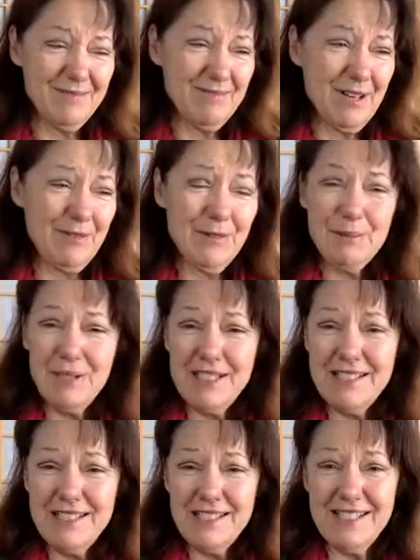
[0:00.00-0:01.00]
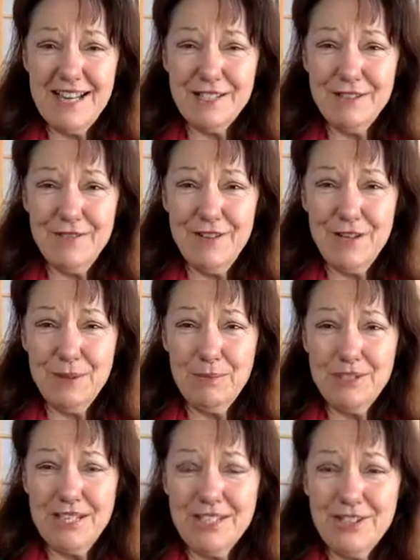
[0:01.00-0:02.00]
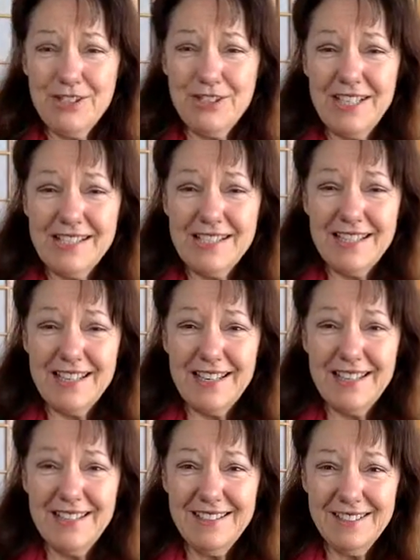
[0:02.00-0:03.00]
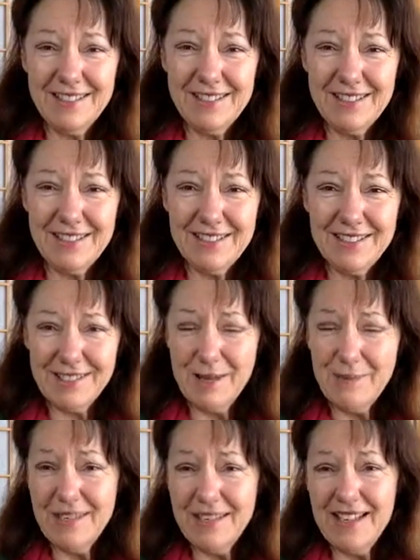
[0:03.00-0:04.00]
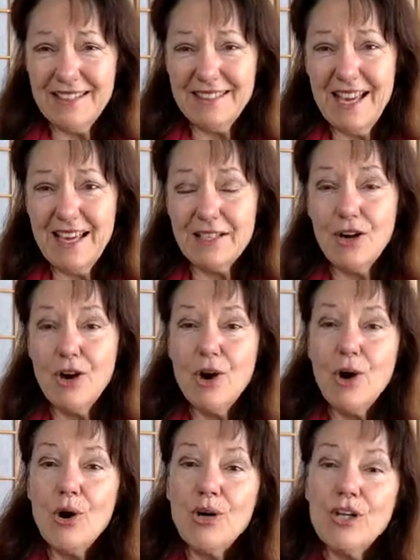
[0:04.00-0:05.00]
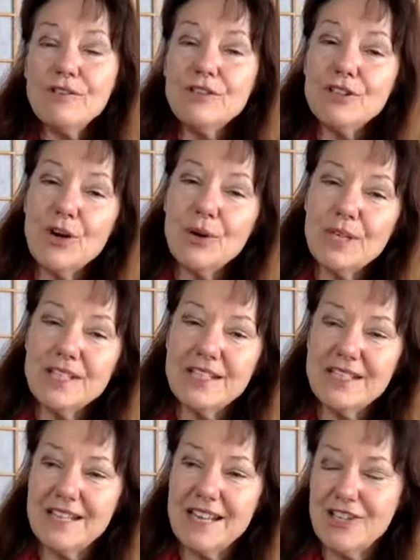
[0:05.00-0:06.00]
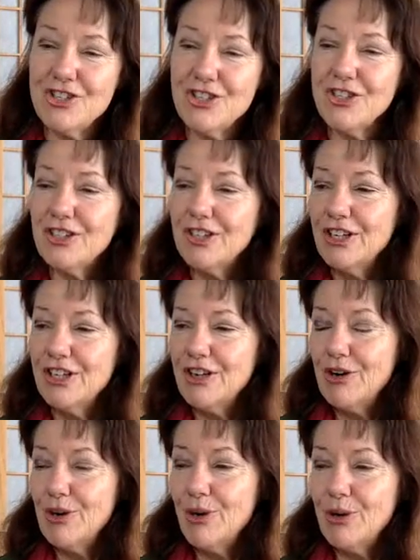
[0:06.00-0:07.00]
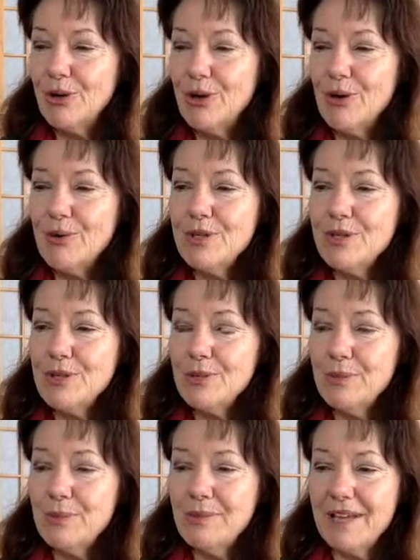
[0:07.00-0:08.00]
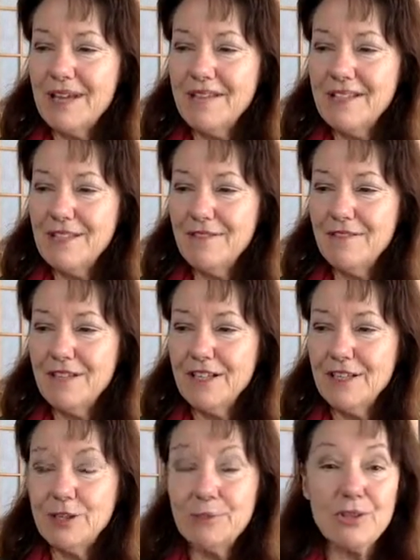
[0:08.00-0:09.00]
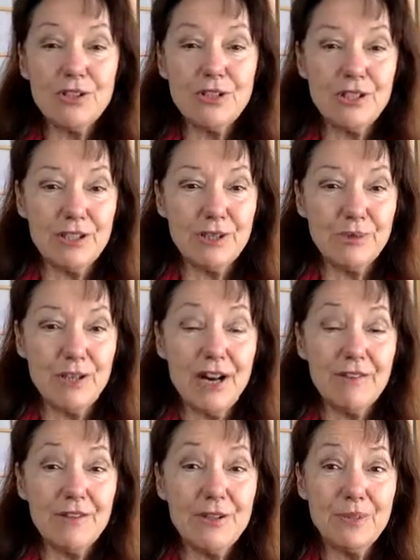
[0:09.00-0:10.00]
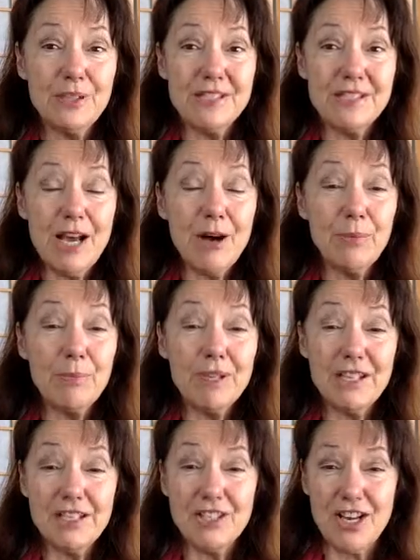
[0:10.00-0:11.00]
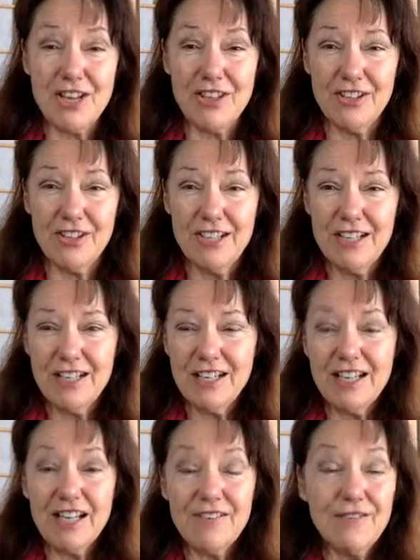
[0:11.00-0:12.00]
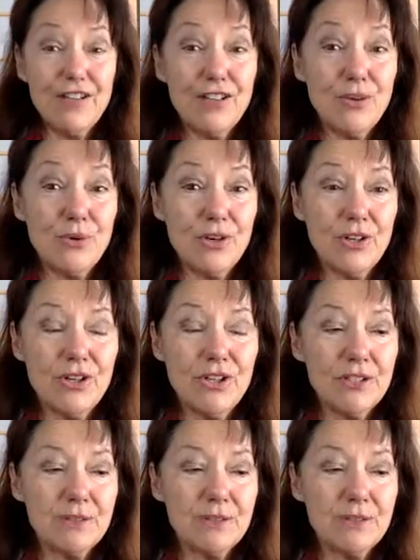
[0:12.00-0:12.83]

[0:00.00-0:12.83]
everybody just has fun and pretends they're kids again. Something like that. Or even go into nature, or go into a place of a community where everyone is helping each other, like Finhorn,